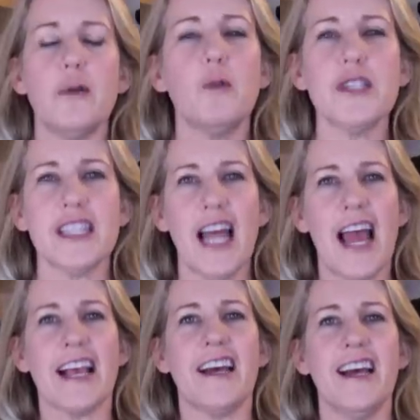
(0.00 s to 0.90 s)
It was
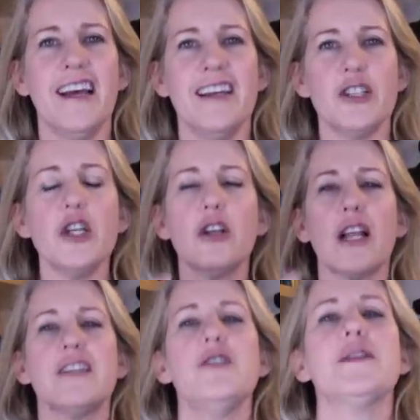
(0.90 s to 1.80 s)
like, she looked
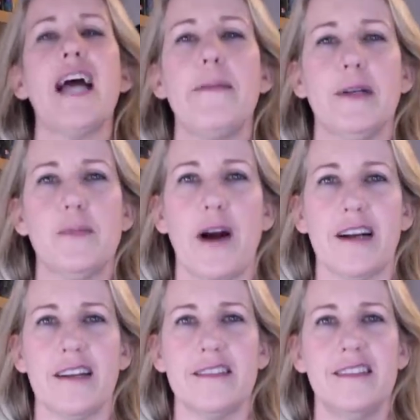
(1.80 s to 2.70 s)
like she was 9 months
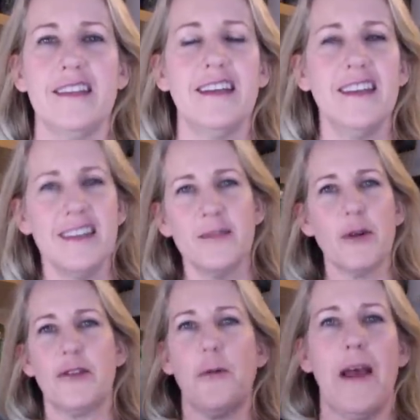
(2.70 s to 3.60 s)
pregnant
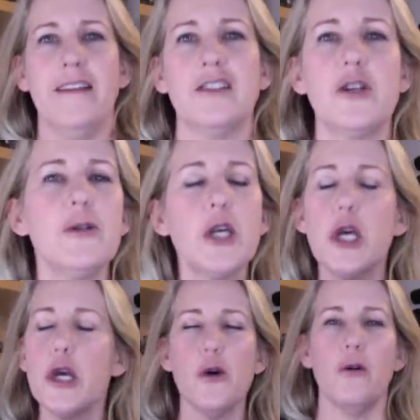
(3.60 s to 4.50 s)
with twins. She was
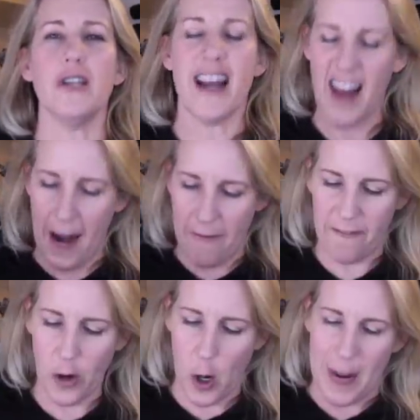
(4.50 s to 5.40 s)
huge and
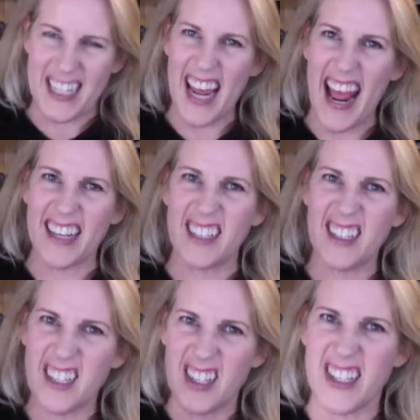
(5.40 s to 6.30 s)
firm and
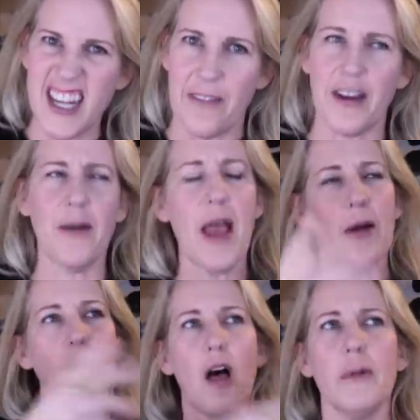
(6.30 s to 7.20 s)
stiff.
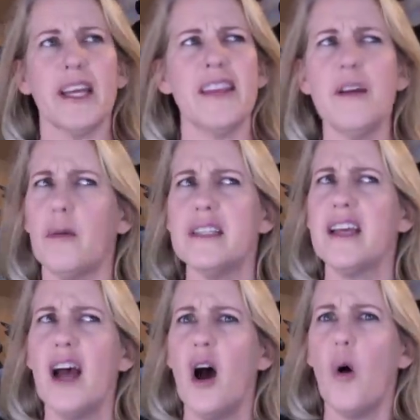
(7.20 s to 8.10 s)
And all I could think was,
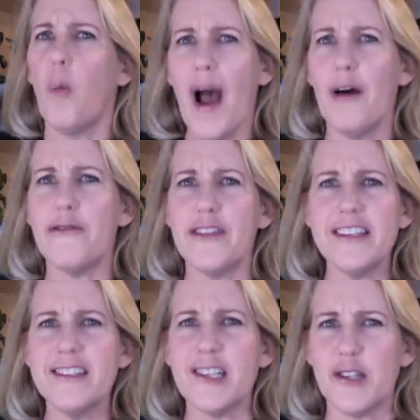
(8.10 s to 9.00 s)
wow, if
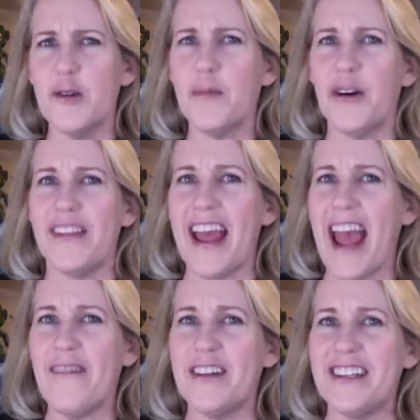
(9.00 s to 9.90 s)
this is a tumor and they
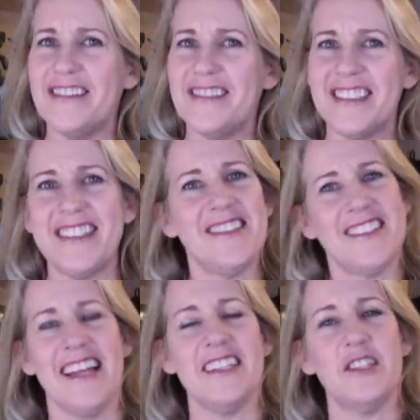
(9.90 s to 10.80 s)
haven't
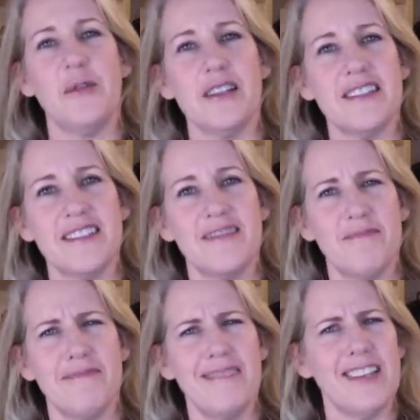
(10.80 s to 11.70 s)
sent it to us
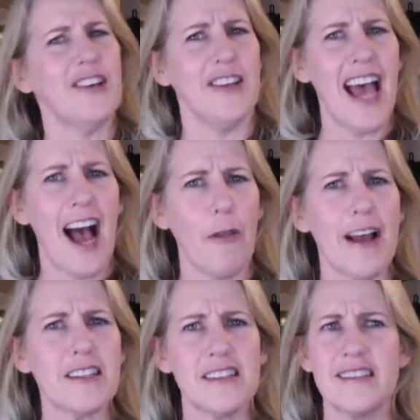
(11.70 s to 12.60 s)
until now,
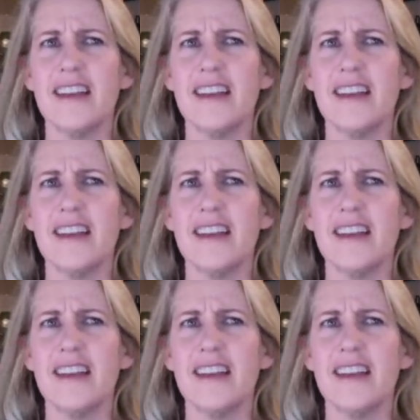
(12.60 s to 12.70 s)
that's,